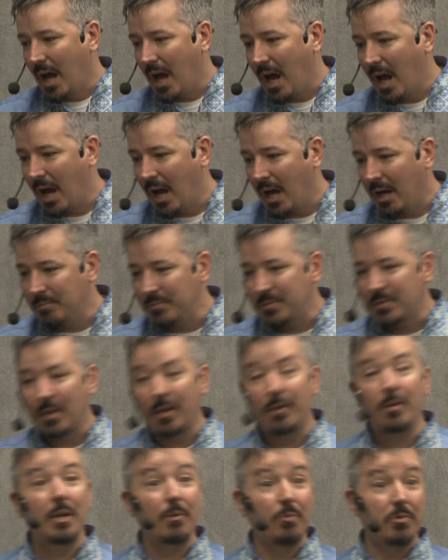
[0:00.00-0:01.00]
So
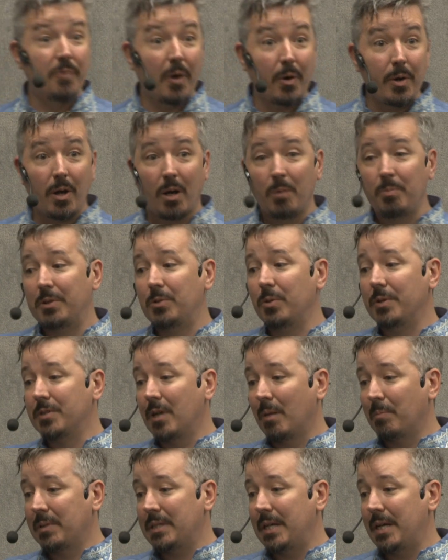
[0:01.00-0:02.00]
it was very open to
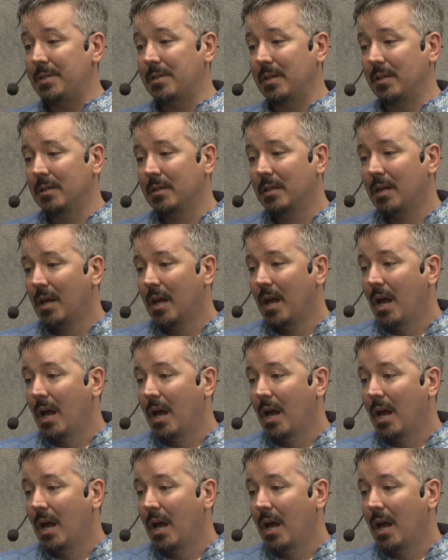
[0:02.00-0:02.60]
interpretation.